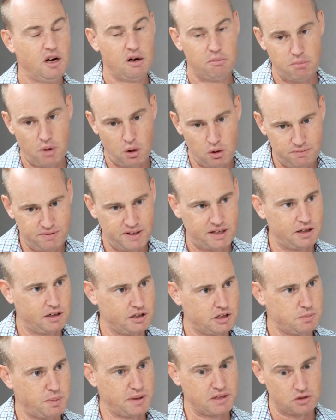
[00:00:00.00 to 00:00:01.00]
Motor vehicle
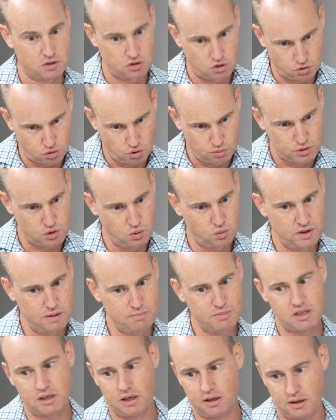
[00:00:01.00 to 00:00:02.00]
expenses, groups all them
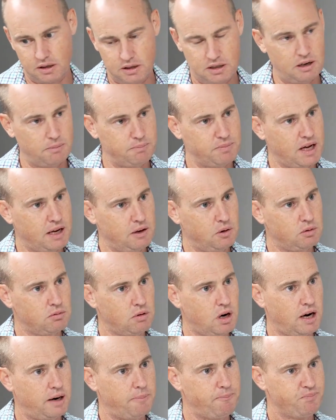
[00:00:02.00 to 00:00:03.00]
together. Yep, they look
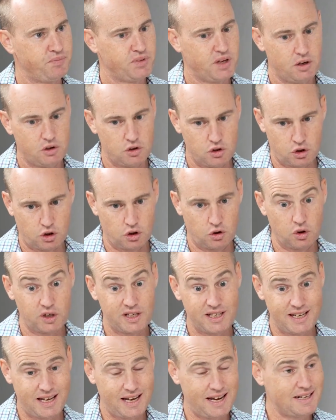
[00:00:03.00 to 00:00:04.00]
right. You can look at
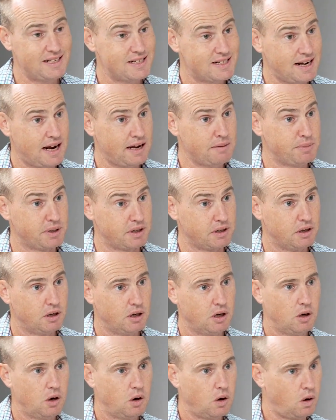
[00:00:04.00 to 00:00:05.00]
your entertainment.
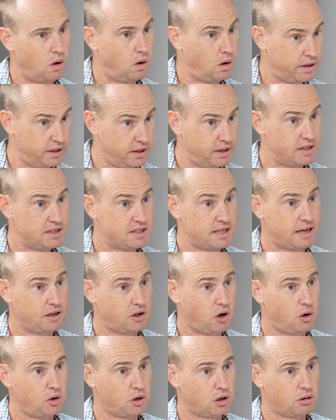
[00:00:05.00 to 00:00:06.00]
Oh, yeah, is that
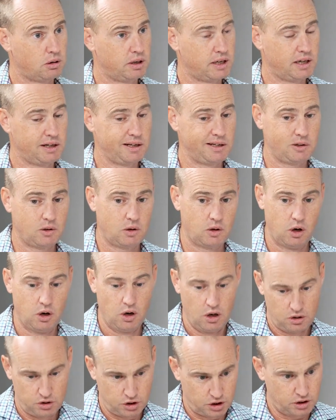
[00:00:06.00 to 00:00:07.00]
coded correctly?
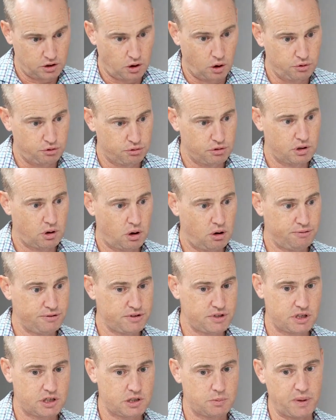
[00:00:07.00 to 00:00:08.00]
You can go through your
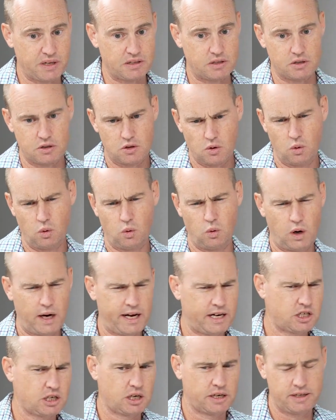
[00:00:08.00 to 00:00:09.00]
office expenses. Oh,
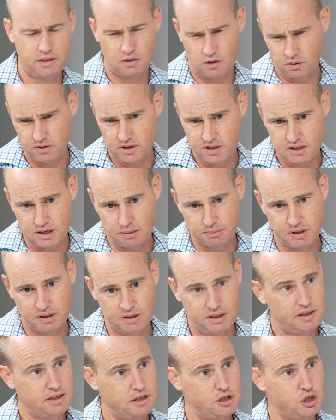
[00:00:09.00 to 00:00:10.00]
actually, no, there's something
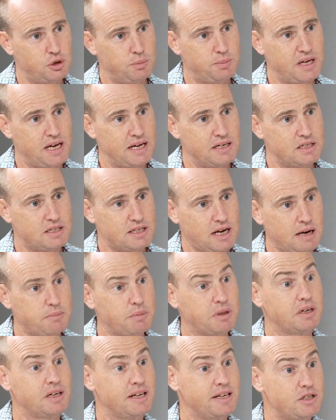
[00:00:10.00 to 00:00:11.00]
there that should be
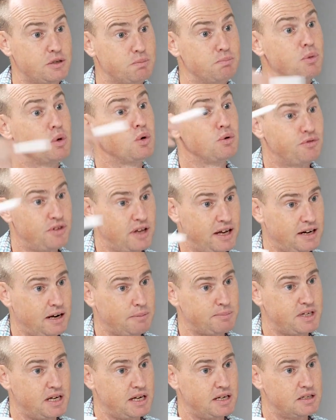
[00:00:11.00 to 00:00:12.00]
entertainment. Let's move that up
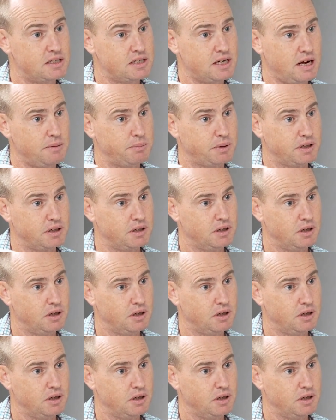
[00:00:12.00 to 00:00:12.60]
to entertainment.